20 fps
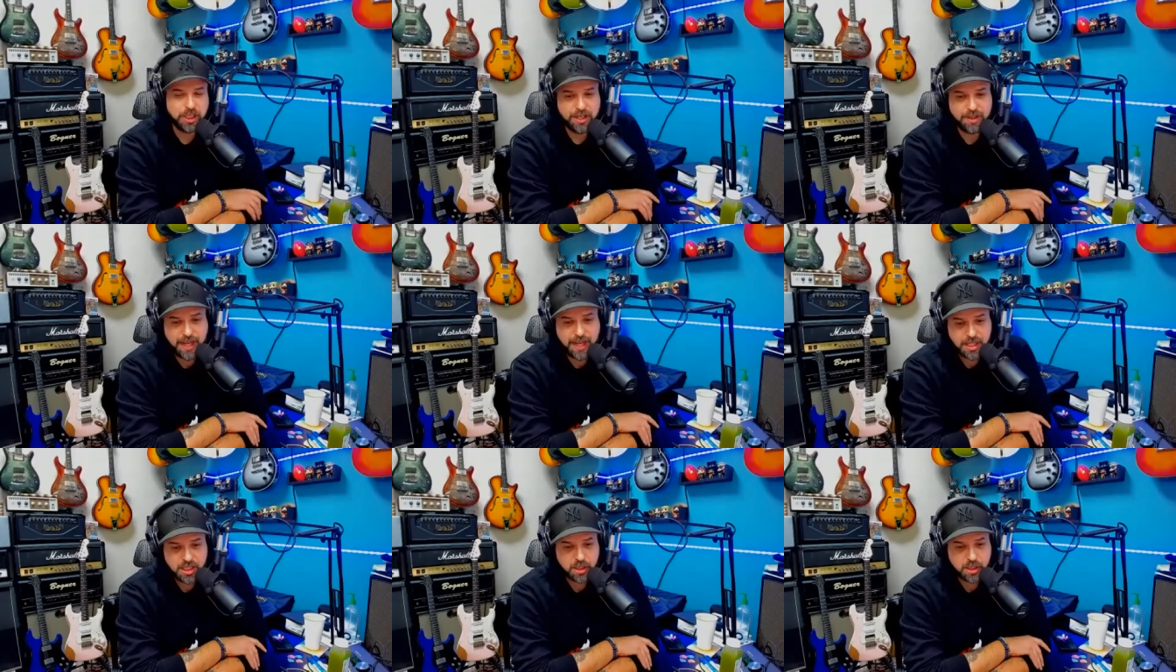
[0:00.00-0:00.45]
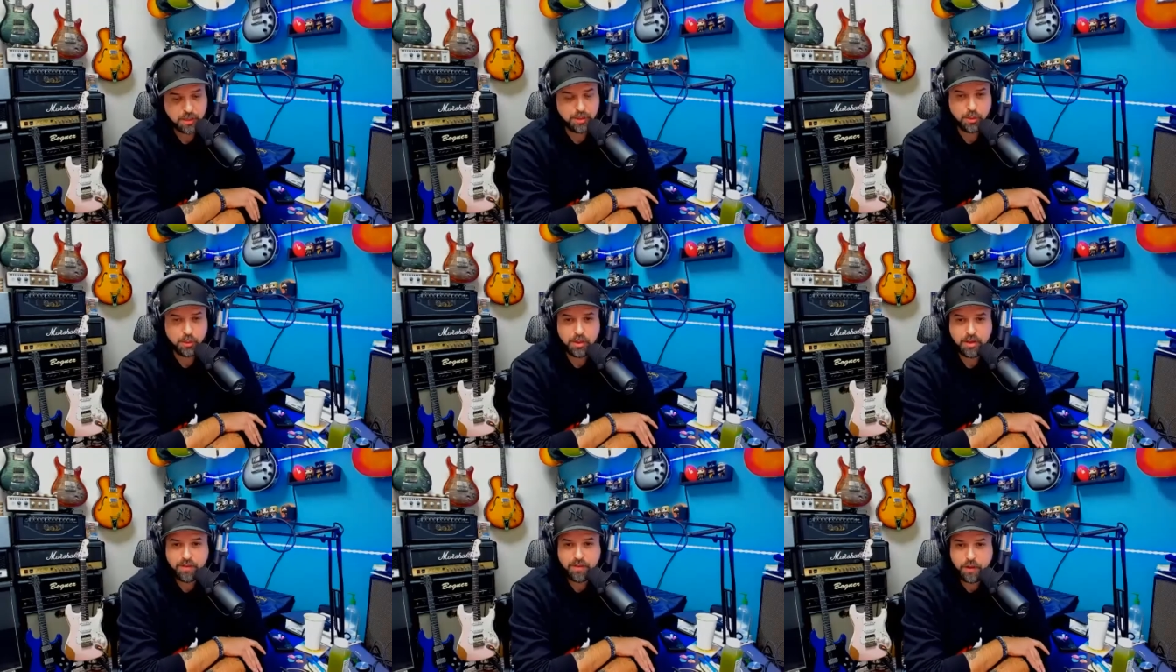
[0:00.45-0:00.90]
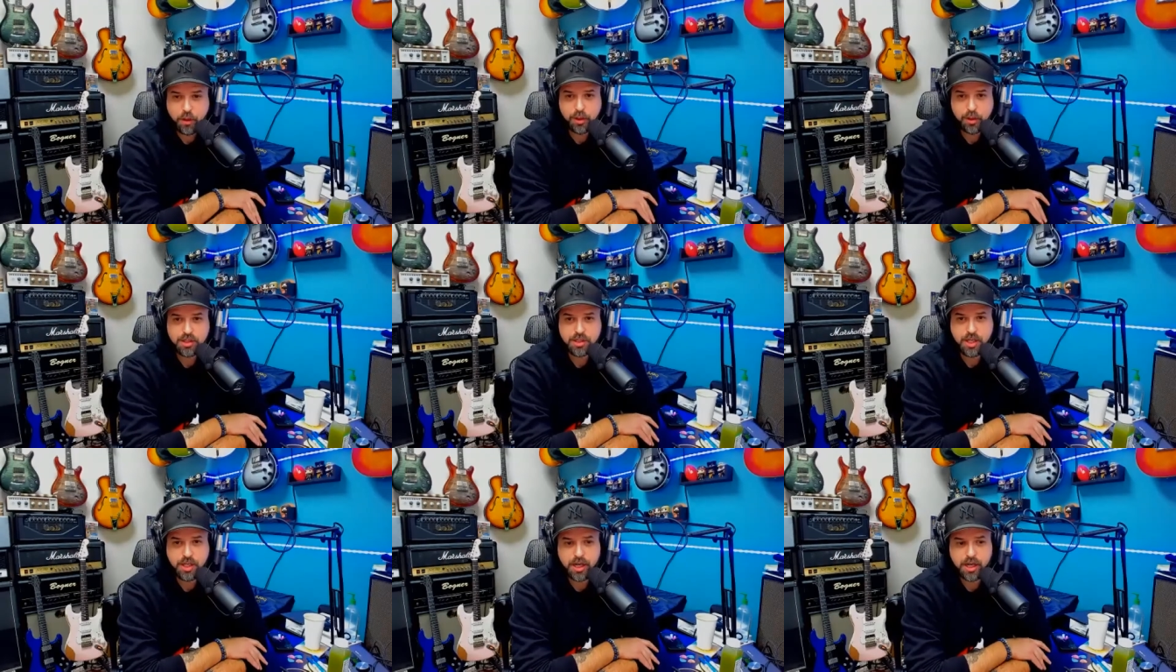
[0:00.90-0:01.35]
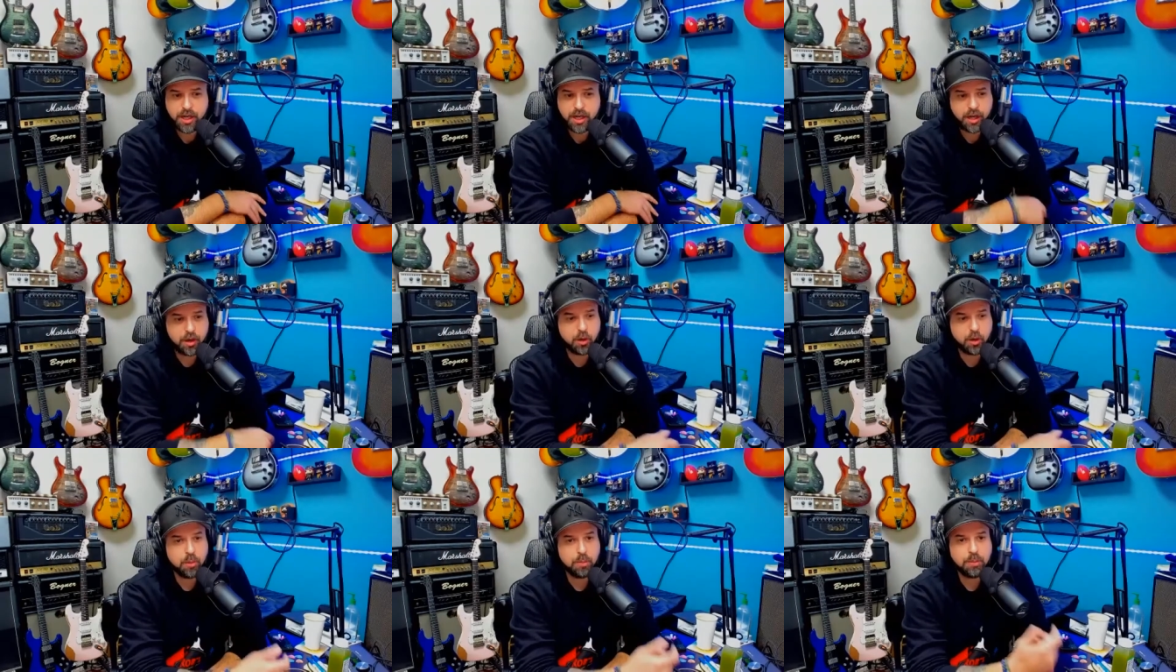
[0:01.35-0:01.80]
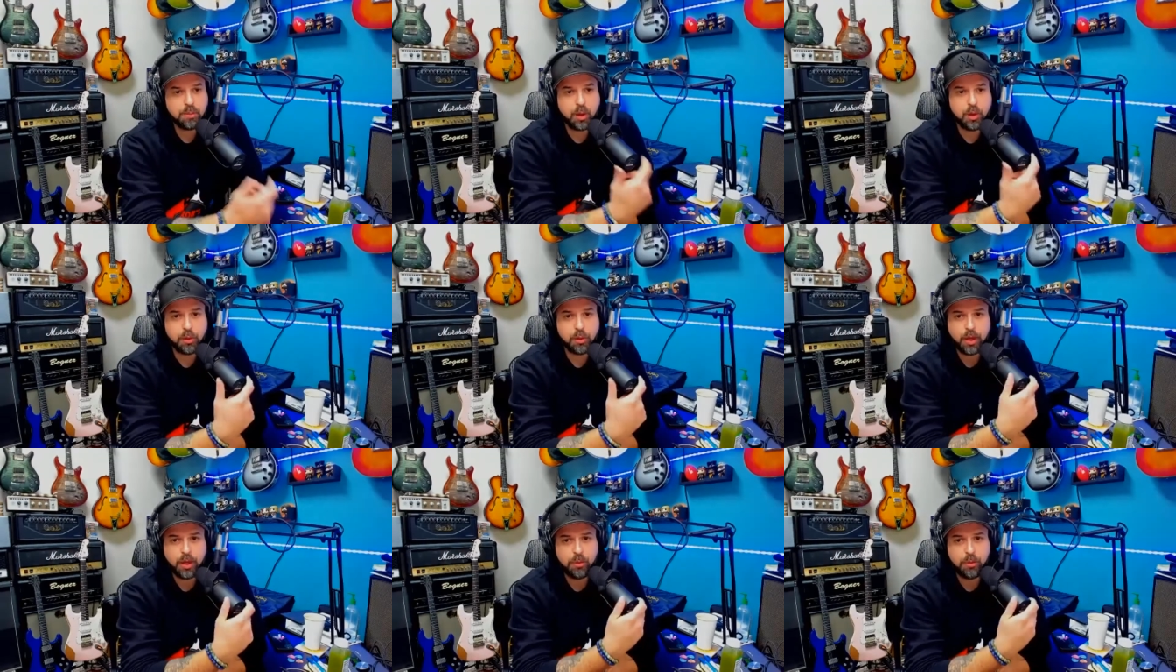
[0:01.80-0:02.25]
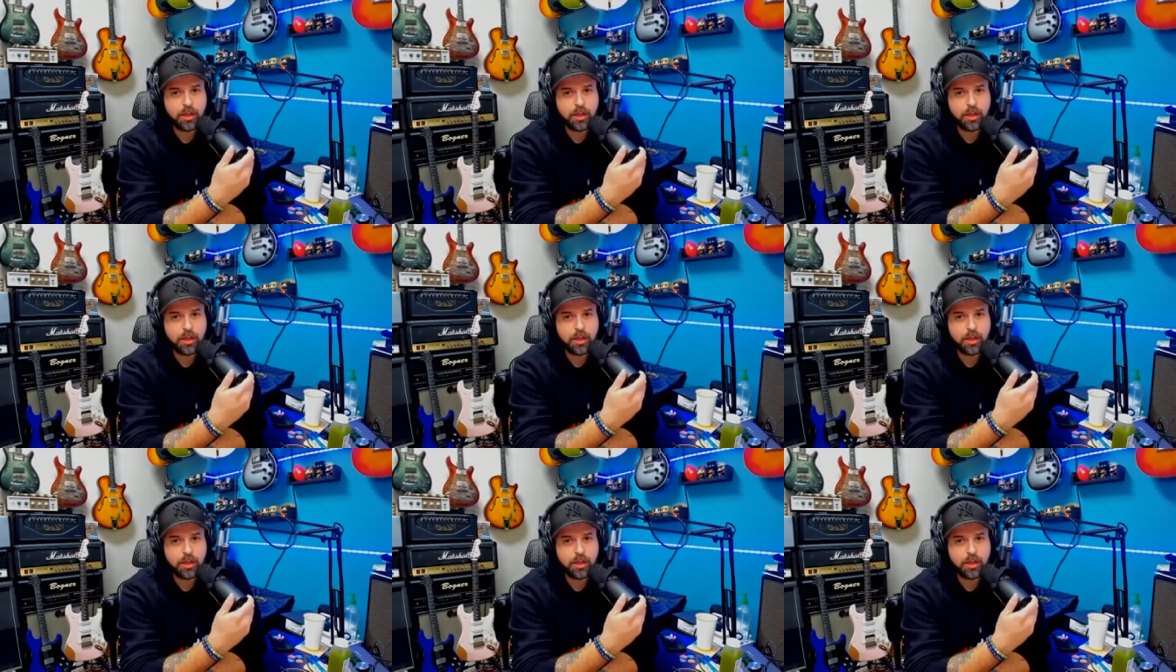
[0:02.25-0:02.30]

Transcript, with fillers: And that's something we focus on in our whole program.